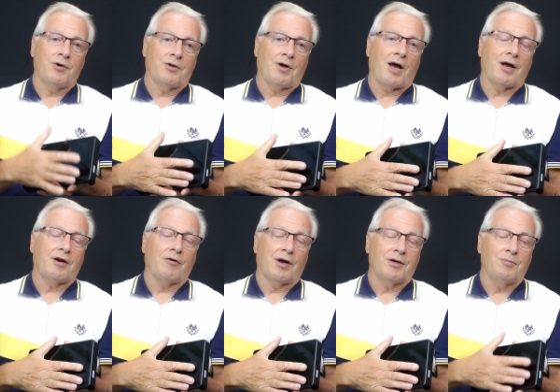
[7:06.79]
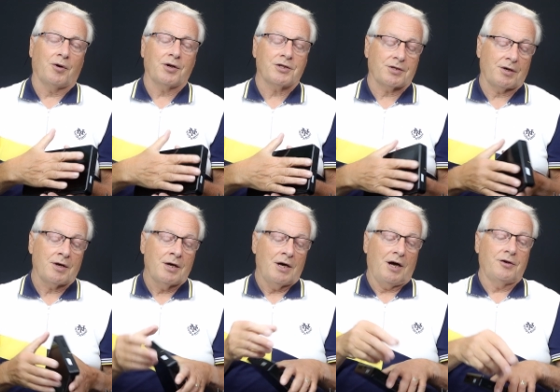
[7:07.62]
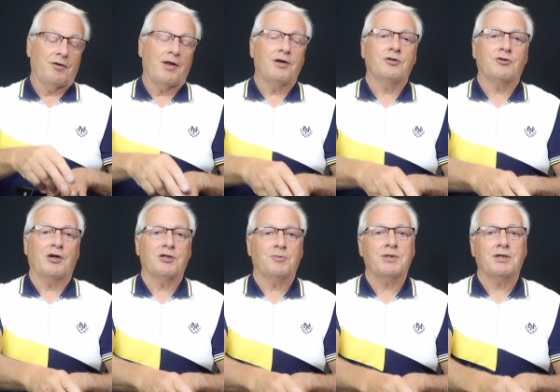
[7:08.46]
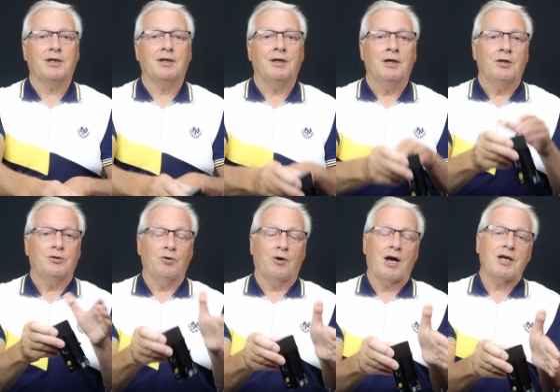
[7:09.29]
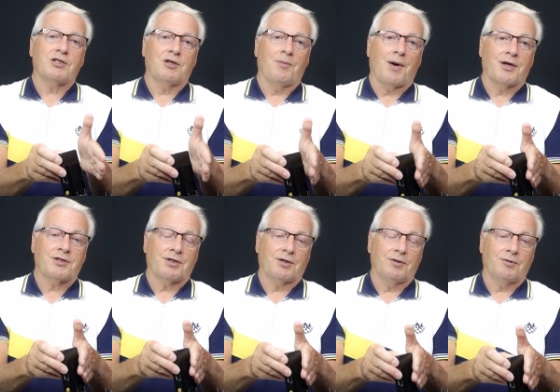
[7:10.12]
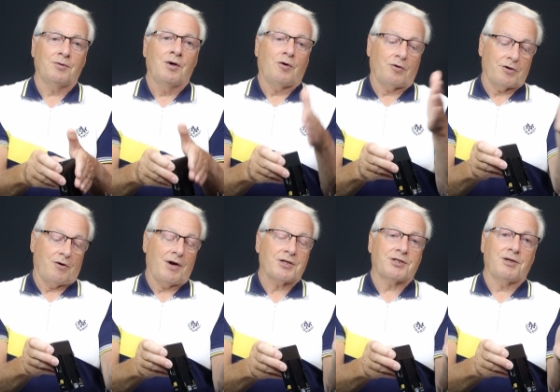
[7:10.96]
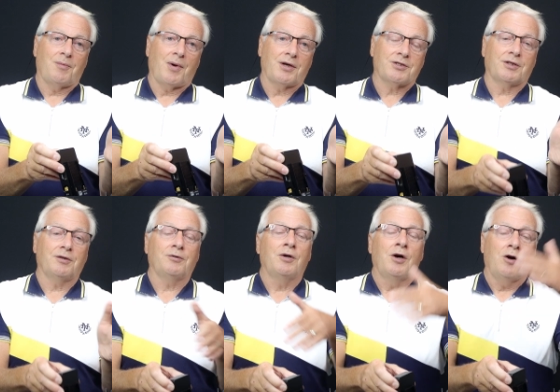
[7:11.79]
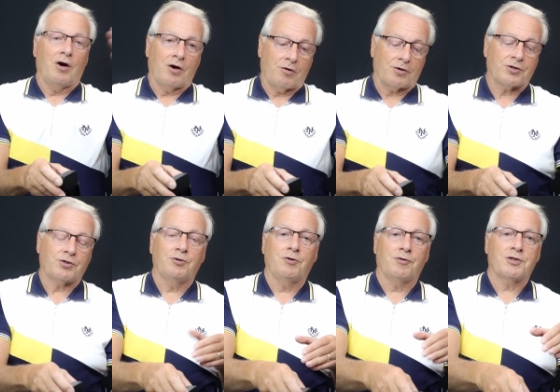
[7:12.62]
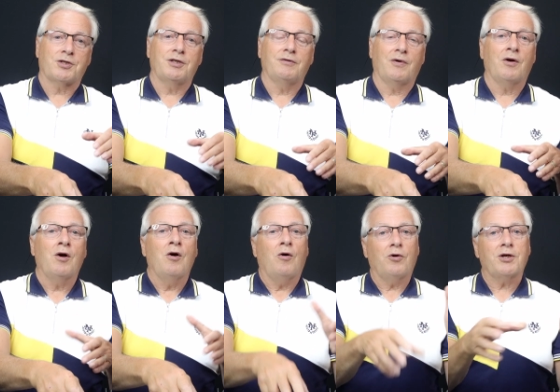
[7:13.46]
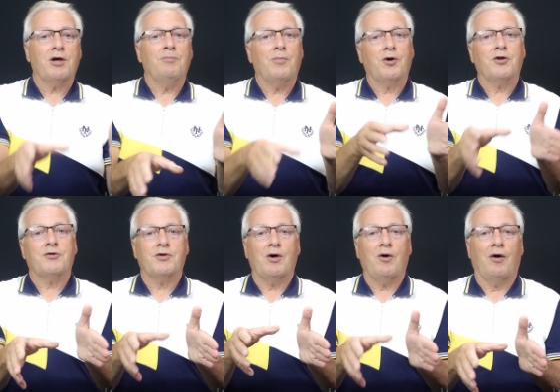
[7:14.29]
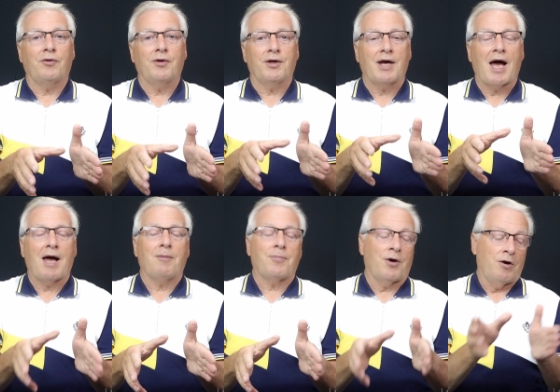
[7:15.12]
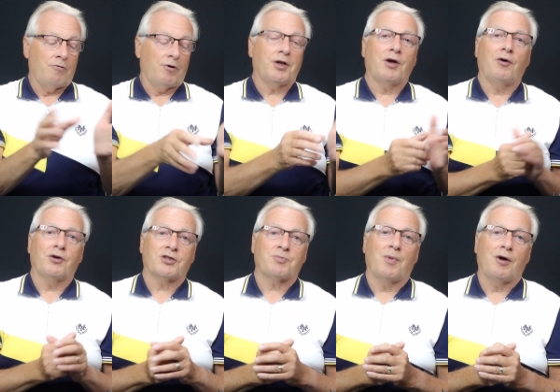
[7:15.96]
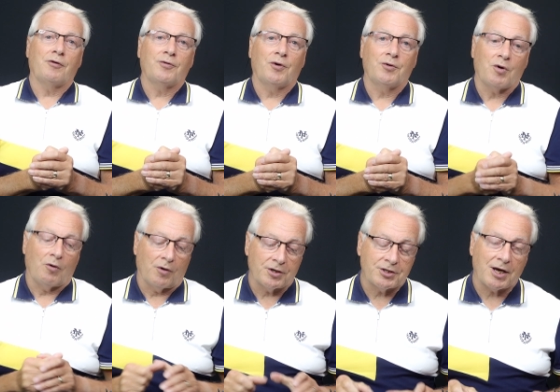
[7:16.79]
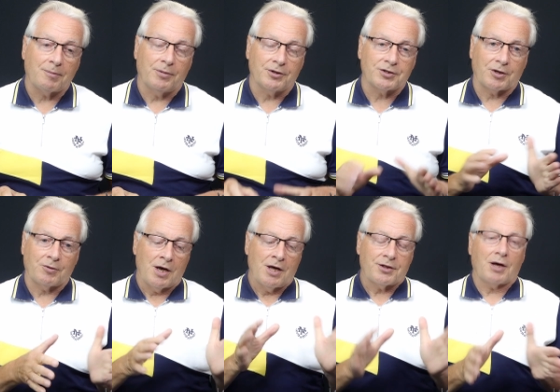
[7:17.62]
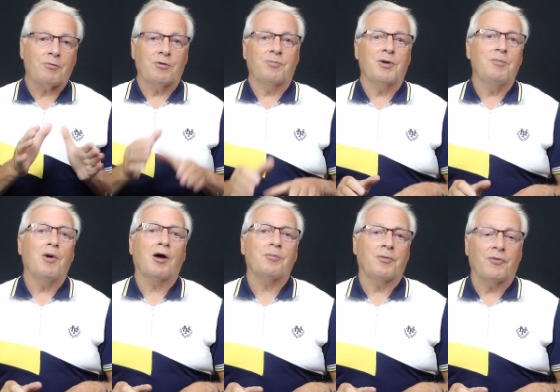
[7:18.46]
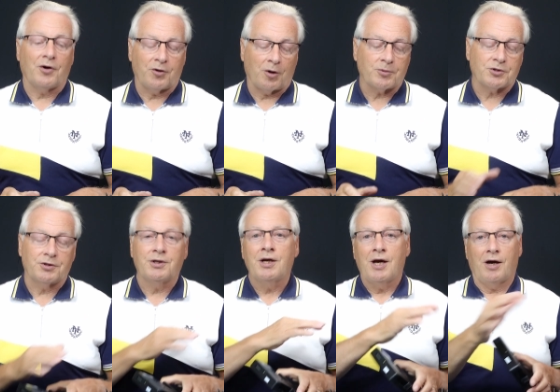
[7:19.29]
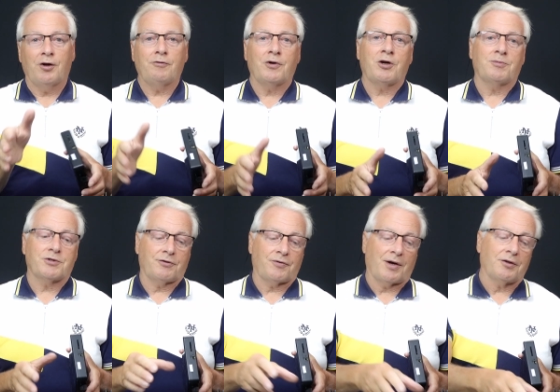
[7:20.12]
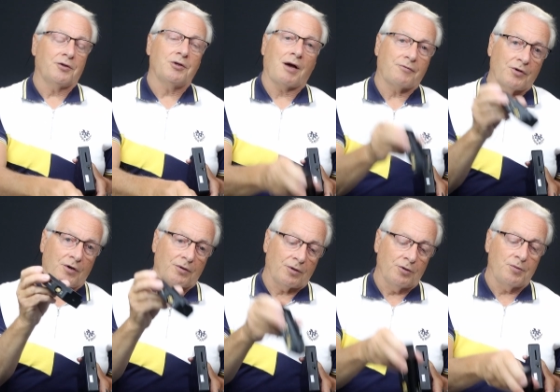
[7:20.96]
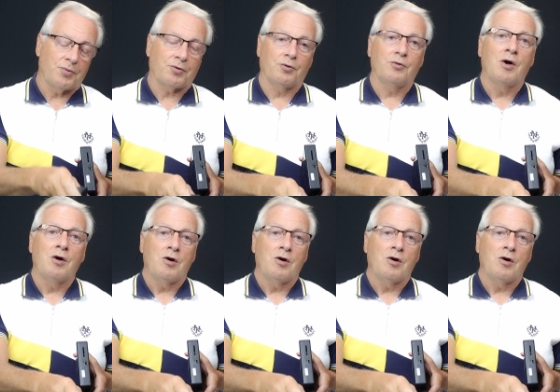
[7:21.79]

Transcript: with a high grade monitor and you're then transmitting your HDMI signal or your SDMI signal across to your receiver or you can monitor it on the app running on a smartphone or a tablet. So that would be my preferred option and overcomes the fact that you haven't got loop through